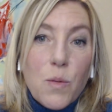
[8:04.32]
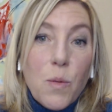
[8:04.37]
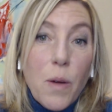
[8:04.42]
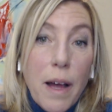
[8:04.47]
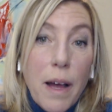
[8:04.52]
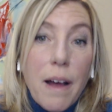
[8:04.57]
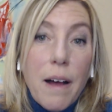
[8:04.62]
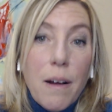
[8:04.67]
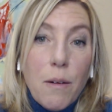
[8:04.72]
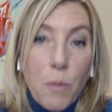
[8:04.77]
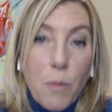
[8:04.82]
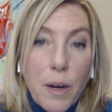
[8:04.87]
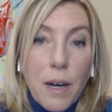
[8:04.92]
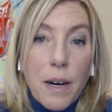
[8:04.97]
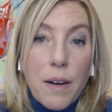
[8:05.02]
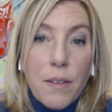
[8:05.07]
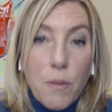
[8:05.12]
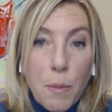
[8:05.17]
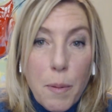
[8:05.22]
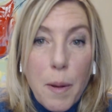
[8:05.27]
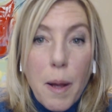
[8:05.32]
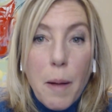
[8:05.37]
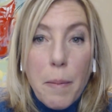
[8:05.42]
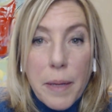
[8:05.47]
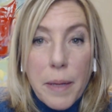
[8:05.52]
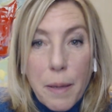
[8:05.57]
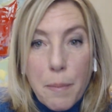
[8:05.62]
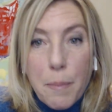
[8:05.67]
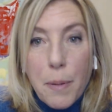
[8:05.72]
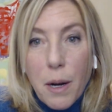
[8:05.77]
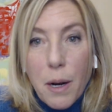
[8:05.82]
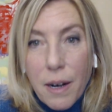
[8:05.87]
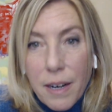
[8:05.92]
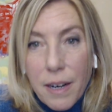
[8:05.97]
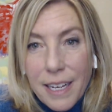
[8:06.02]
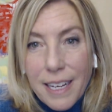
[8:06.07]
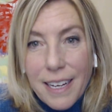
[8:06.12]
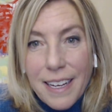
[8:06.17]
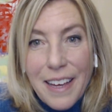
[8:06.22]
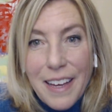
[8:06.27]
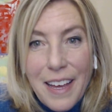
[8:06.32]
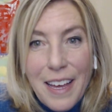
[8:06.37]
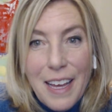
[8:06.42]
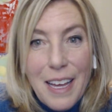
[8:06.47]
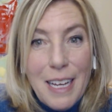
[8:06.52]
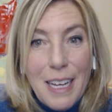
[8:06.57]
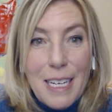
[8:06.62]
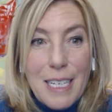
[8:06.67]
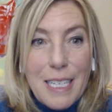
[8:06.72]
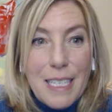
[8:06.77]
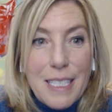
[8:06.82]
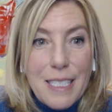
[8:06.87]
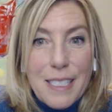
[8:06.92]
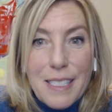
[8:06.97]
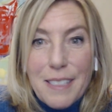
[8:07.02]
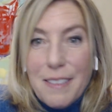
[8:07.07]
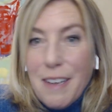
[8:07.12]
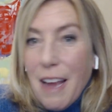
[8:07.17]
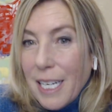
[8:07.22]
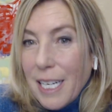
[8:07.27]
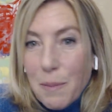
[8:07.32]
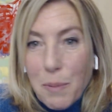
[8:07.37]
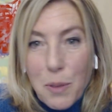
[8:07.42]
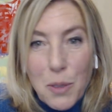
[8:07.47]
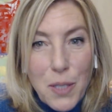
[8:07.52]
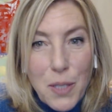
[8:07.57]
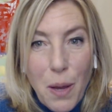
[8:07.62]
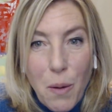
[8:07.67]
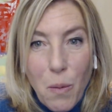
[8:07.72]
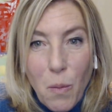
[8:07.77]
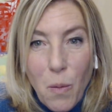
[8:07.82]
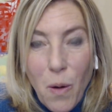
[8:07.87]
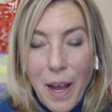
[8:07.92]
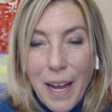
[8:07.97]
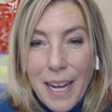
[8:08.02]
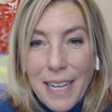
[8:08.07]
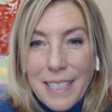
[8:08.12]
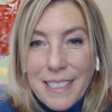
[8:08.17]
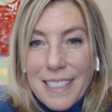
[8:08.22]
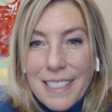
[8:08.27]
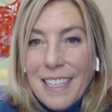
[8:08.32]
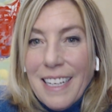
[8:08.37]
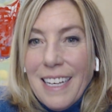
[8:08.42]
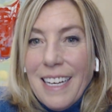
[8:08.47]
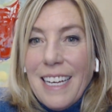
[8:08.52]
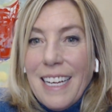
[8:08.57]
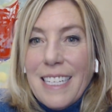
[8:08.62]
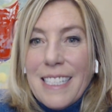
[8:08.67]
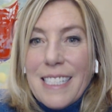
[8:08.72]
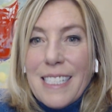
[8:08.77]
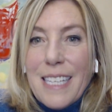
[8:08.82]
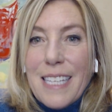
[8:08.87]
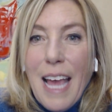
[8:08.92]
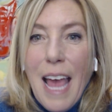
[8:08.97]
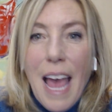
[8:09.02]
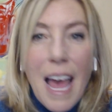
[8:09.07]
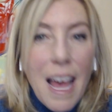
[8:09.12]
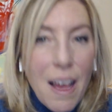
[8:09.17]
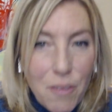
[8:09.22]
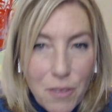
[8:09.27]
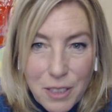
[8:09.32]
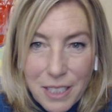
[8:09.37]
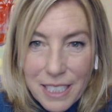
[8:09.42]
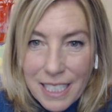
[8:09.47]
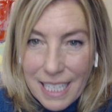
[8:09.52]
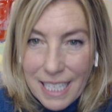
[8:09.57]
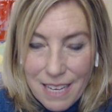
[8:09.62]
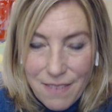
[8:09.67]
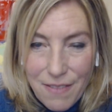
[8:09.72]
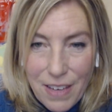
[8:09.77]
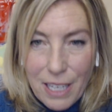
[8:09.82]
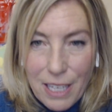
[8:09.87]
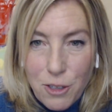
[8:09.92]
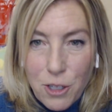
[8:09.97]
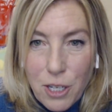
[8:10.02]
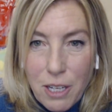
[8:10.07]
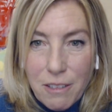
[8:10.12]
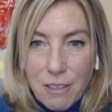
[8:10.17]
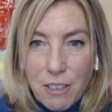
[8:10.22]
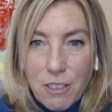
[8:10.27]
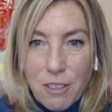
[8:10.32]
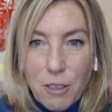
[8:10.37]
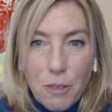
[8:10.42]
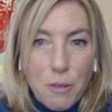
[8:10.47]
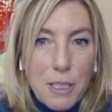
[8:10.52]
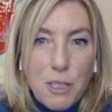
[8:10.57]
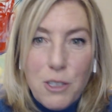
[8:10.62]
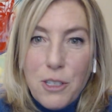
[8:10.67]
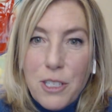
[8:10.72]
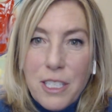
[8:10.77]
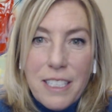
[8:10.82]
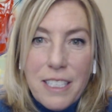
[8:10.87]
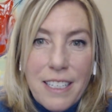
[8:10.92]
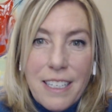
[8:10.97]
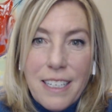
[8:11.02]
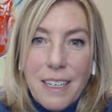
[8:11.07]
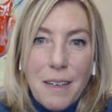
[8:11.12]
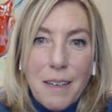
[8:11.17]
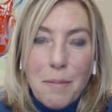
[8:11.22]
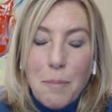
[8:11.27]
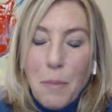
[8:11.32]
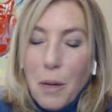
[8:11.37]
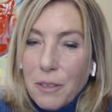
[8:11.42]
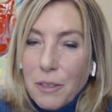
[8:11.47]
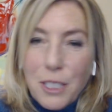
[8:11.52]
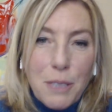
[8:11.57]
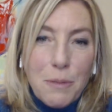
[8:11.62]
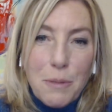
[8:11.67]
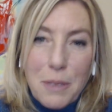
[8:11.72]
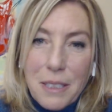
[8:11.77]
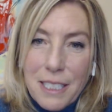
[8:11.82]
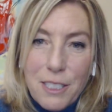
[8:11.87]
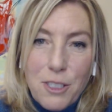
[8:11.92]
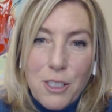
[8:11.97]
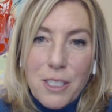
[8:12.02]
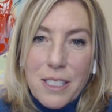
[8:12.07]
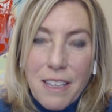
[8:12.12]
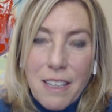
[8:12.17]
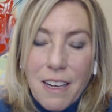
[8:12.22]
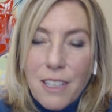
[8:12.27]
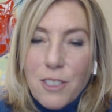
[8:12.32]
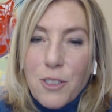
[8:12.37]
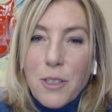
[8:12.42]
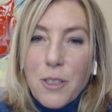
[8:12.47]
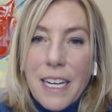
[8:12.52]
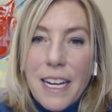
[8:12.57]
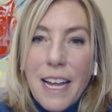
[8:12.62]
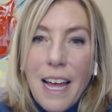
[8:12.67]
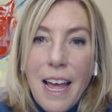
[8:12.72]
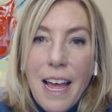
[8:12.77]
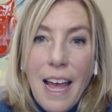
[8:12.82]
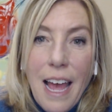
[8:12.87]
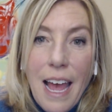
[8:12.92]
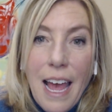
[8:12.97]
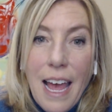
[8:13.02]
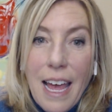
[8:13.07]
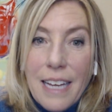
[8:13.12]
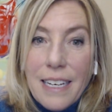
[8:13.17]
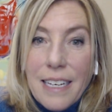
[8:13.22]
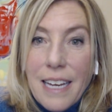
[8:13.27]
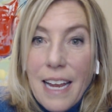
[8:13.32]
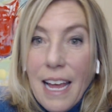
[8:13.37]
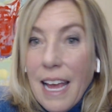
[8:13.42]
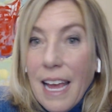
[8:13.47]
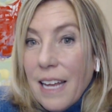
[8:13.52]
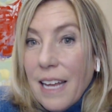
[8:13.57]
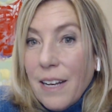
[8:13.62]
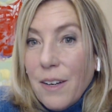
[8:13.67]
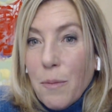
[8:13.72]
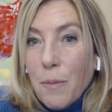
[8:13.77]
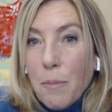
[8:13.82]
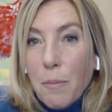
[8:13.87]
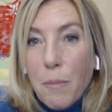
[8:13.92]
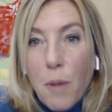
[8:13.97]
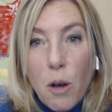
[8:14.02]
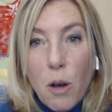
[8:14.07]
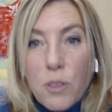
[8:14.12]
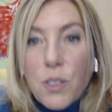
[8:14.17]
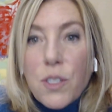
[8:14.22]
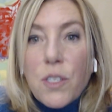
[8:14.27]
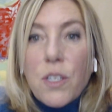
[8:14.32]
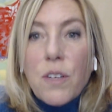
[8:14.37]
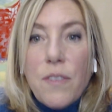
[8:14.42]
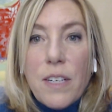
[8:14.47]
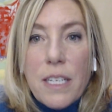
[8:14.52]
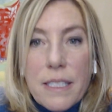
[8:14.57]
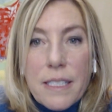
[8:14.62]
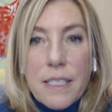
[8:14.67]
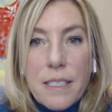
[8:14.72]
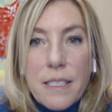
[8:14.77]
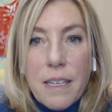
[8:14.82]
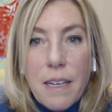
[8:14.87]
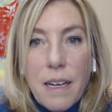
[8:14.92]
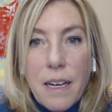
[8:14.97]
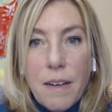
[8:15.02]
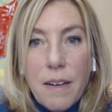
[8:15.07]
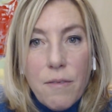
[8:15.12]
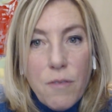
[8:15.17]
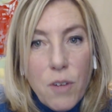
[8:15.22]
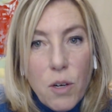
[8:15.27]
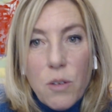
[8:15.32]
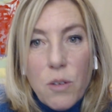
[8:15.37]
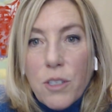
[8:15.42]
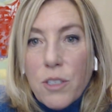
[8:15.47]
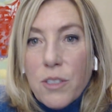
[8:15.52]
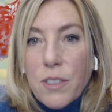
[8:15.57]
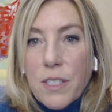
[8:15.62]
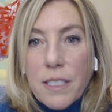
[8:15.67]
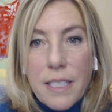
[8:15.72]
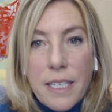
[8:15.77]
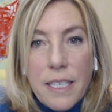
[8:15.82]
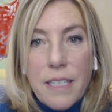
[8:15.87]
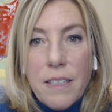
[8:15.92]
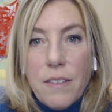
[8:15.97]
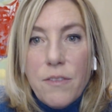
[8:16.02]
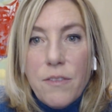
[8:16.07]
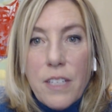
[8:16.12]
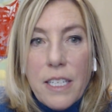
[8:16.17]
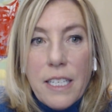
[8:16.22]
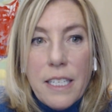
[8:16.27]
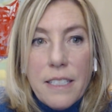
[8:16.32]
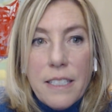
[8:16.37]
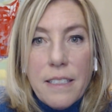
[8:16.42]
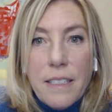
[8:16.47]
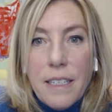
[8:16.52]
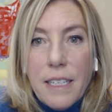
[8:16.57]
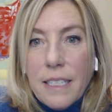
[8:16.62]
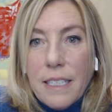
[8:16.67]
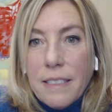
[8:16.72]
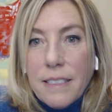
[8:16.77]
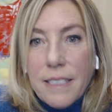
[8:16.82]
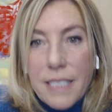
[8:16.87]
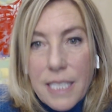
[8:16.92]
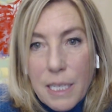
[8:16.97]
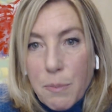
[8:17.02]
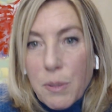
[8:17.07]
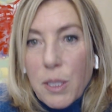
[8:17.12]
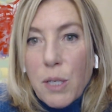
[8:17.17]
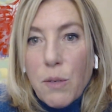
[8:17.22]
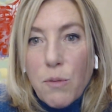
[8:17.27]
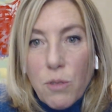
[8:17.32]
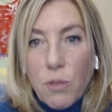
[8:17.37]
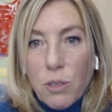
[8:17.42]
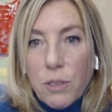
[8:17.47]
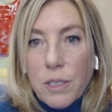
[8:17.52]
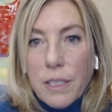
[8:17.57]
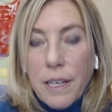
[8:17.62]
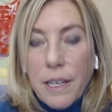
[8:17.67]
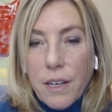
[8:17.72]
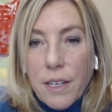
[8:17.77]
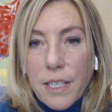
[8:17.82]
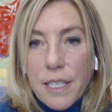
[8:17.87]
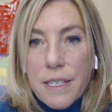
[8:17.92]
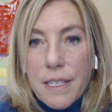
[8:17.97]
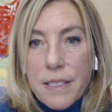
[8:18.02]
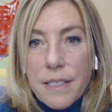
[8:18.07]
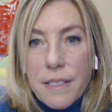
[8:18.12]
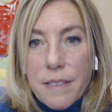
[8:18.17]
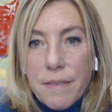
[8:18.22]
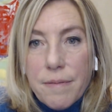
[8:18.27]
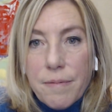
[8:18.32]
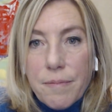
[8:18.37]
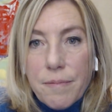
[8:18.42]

as well, where the Republican Party is 90% white. It's heavily evangelical Christian in a multi-religious country, and most of its voters live in deeply rural areas.